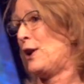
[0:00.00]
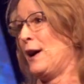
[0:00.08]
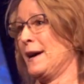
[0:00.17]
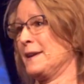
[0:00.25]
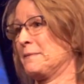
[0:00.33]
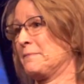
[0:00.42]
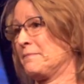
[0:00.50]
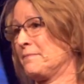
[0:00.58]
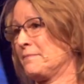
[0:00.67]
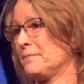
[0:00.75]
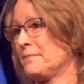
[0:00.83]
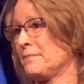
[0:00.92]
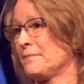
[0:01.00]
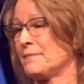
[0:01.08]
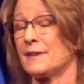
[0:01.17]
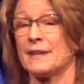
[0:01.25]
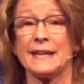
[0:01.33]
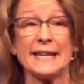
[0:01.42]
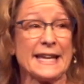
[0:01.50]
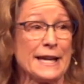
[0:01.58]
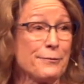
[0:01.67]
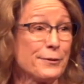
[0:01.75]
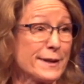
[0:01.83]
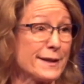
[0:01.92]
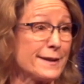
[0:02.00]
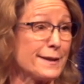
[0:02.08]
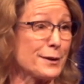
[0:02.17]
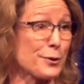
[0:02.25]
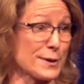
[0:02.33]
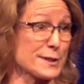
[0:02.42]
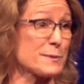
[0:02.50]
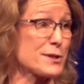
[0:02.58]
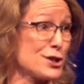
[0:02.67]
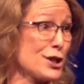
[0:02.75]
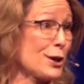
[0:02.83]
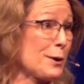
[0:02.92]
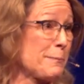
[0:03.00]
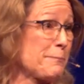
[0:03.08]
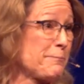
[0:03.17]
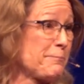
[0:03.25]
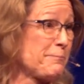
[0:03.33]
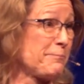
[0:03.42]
of God, even Christmas cheer.